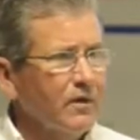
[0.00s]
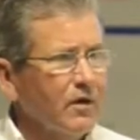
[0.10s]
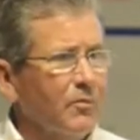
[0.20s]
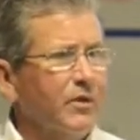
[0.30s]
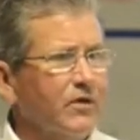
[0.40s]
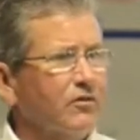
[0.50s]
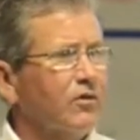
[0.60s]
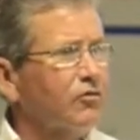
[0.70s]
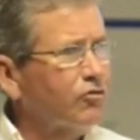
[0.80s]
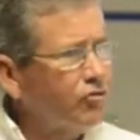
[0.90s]
Companies
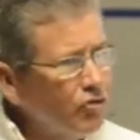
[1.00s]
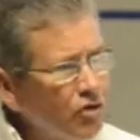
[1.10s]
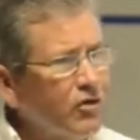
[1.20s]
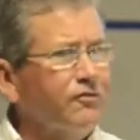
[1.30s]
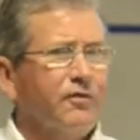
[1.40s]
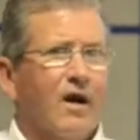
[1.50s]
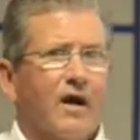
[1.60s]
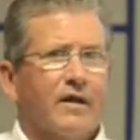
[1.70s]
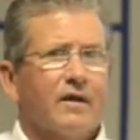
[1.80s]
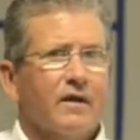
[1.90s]
that are
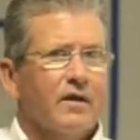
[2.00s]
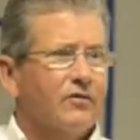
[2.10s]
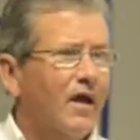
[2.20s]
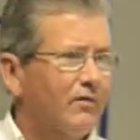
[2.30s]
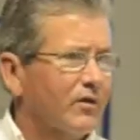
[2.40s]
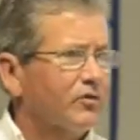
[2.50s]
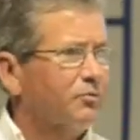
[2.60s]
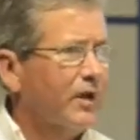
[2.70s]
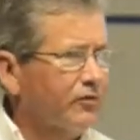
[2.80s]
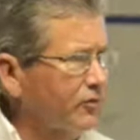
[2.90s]
certified as having
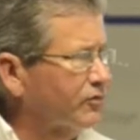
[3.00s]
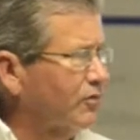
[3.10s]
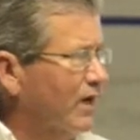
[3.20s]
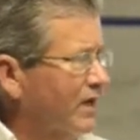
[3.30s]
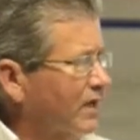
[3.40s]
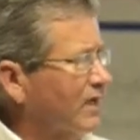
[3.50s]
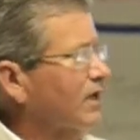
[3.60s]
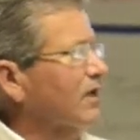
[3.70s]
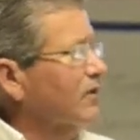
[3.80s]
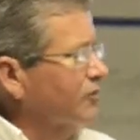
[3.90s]
special training,
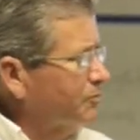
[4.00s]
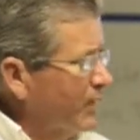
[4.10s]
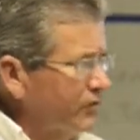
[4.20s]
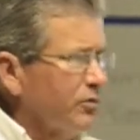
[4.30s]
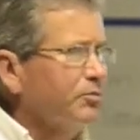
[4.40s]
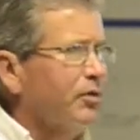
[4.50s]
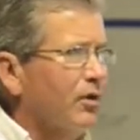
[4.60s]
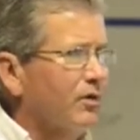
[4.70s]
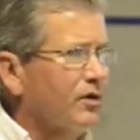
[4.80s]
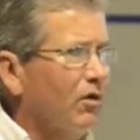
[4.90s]
special
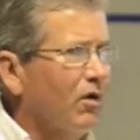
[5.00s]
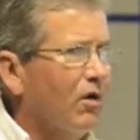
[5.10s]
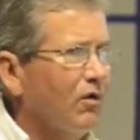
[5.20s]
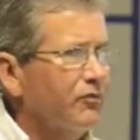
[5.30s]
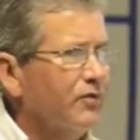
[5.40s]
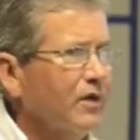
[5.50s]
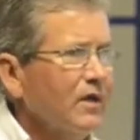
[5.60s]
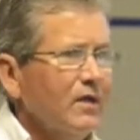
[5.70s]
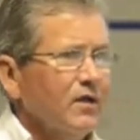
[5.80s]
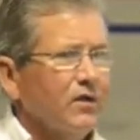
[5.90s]
protocols.
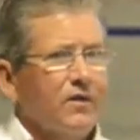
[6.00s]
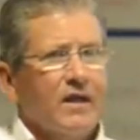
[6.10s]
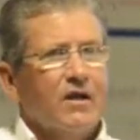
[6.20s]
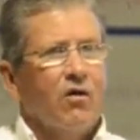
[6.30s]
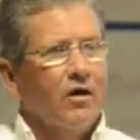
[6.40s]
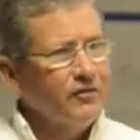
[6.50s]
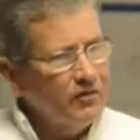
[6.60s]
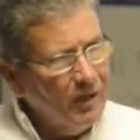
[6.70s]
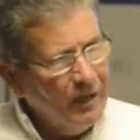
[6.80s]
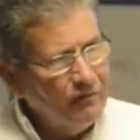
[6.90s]
You know, they get
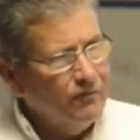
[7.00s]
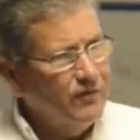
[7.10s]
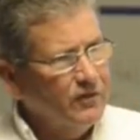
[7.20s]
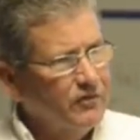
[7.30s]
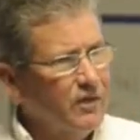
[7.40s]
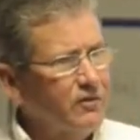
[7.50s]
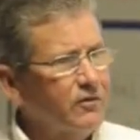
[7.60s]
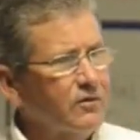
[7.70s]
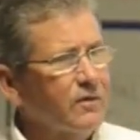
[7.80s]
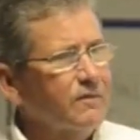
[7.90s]
on-site visits.